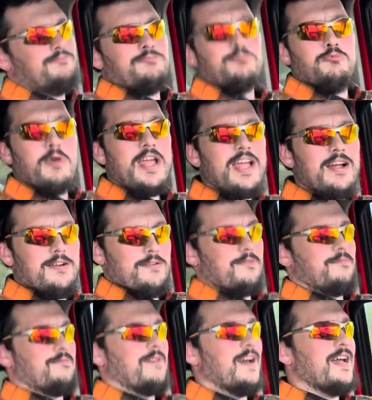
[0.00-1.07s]
Weird,
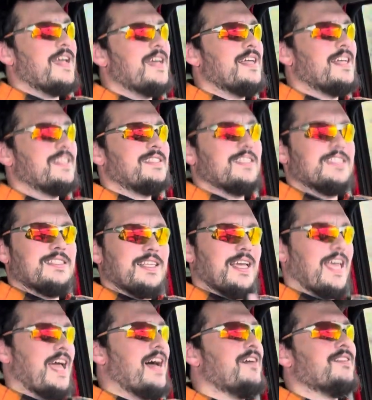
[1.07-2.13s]
right? It's just
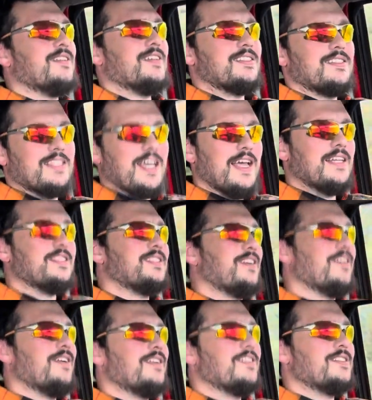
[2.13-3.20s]
like how the sights
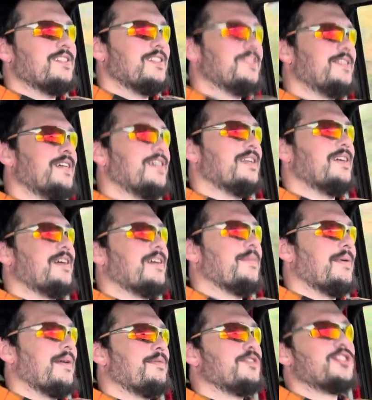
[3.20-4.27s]
are to it.
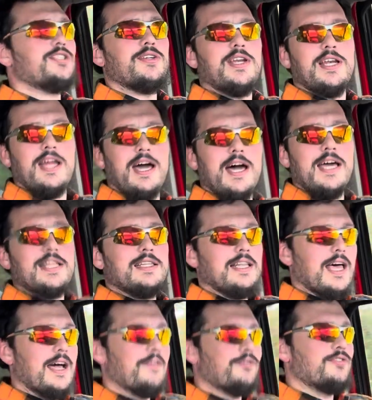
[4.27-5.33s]
I was shooting high
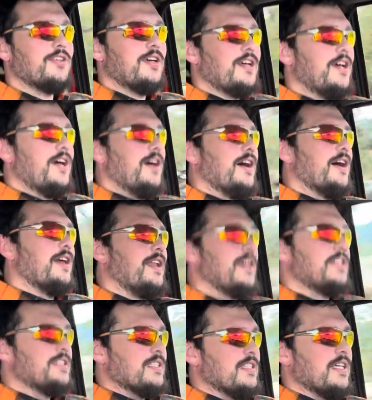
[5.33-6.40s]
left
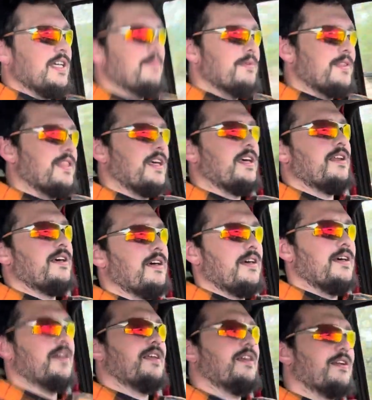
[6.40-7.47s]
initially, but then
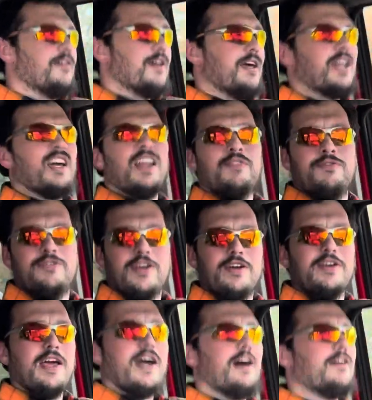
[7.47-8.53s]
kind of got it
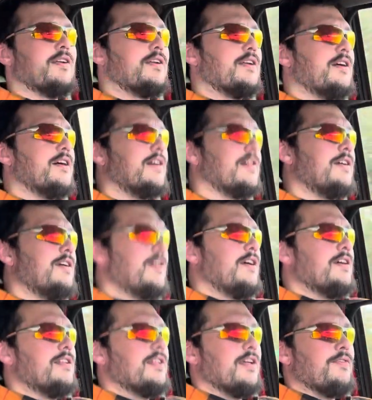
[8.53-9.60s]
figured out
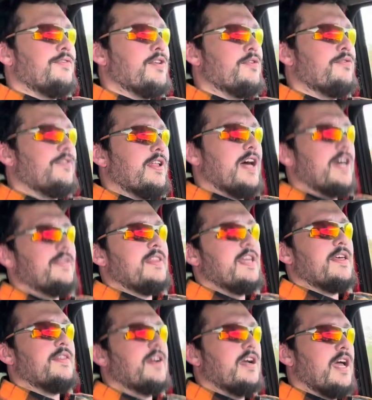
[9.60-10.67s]
and let a few fly at
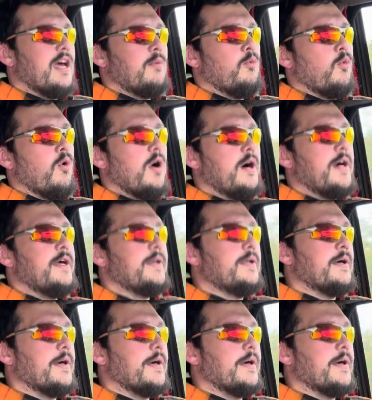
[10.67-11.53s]
the end there. Had one